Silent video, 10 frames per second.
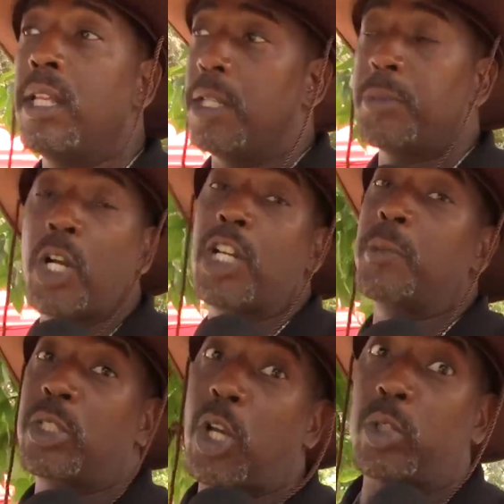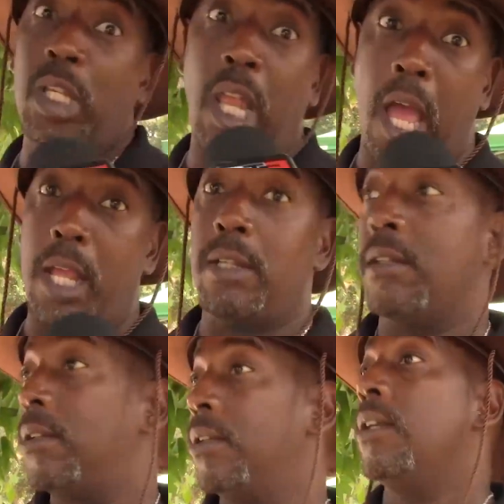Them tournaments cost a lot,
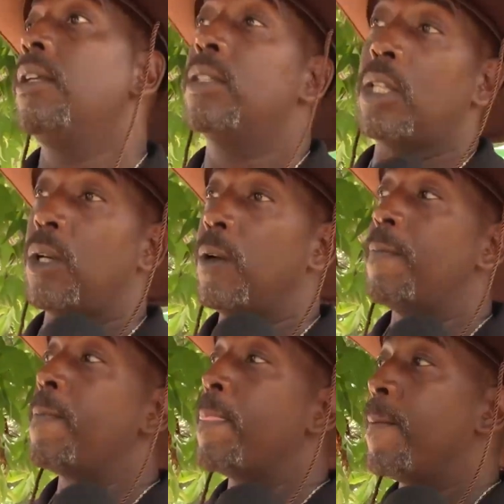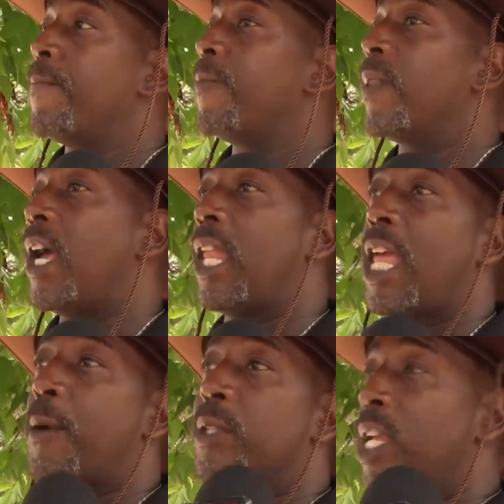so I like what